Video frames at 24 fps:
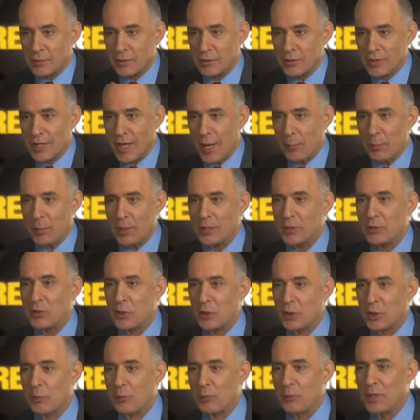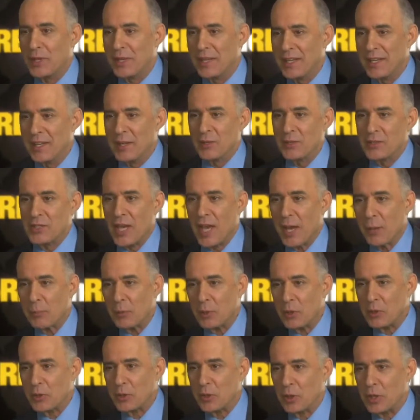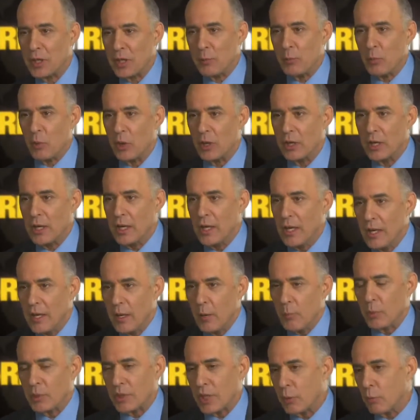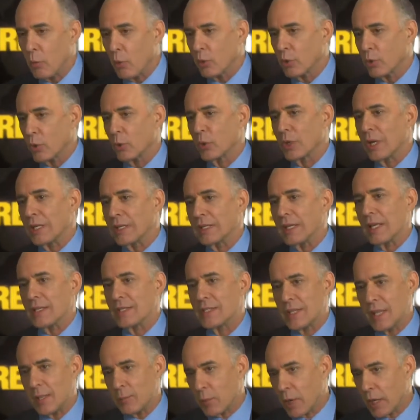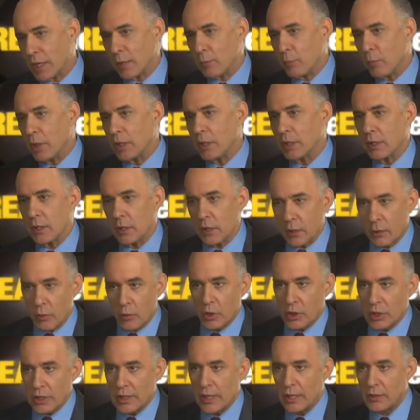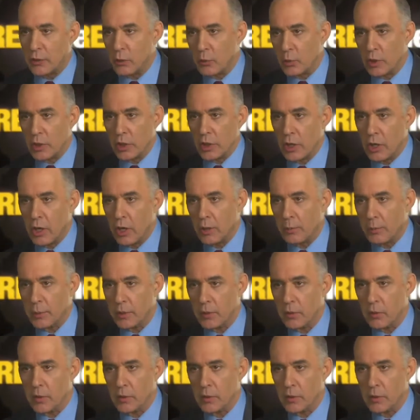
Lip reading: tap it into all on a computer keyboard now. They don't even have but they won't create that same kind of money in order to get the real economy going.